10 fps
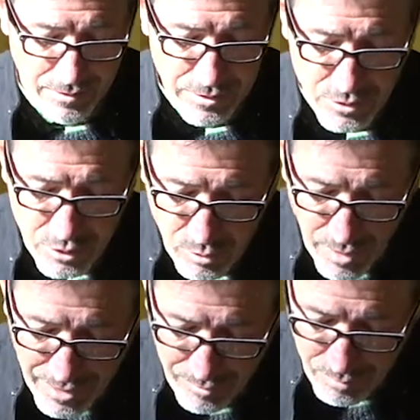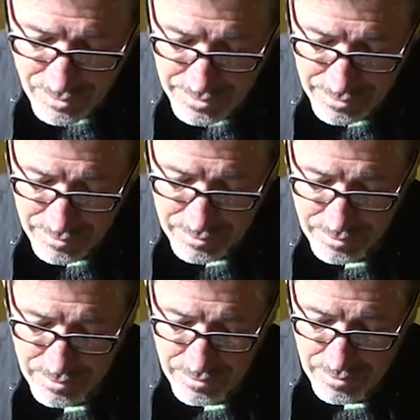This new way of
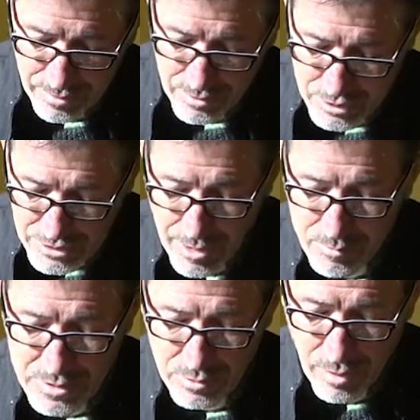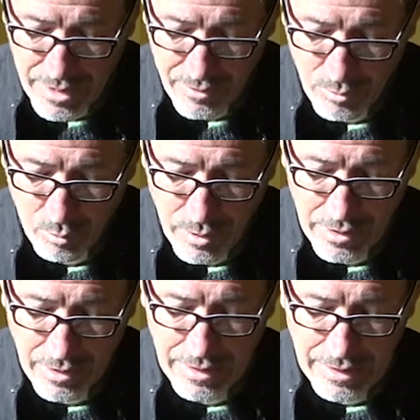being shapes the way that
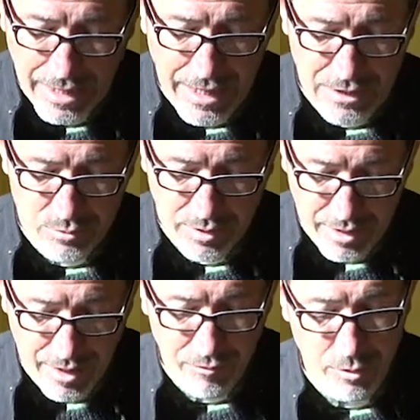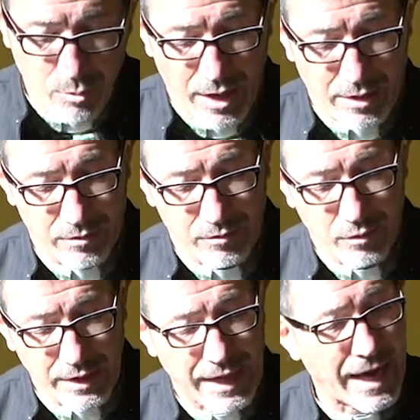we engage with everyone,
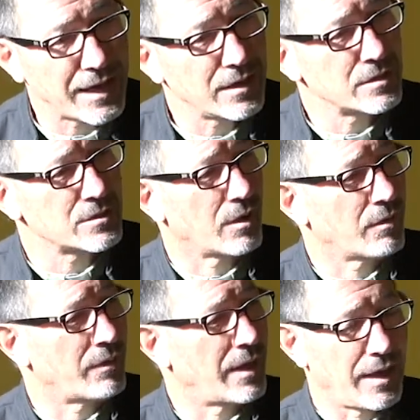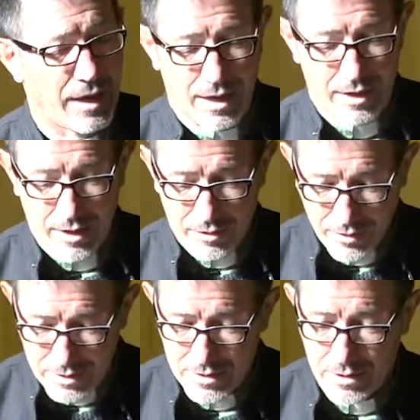regardless of their
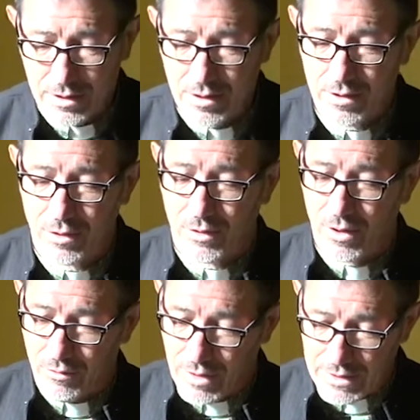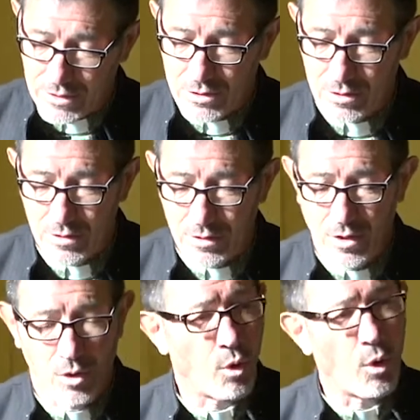ethnicity or their religion
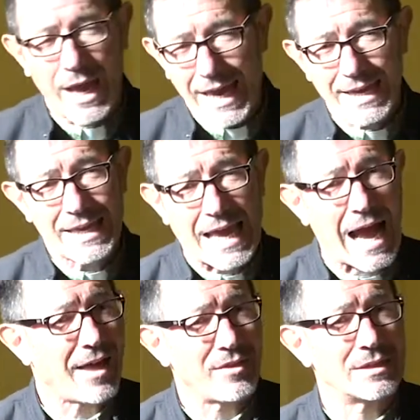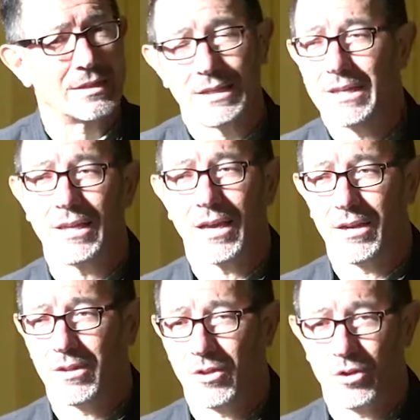or any other
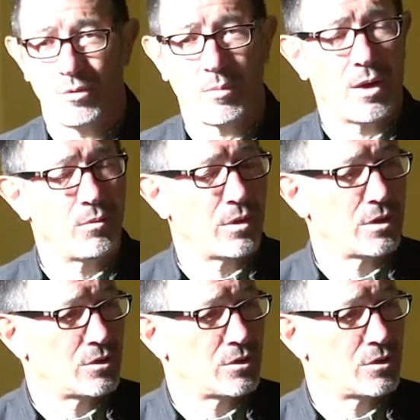delineator that you might want to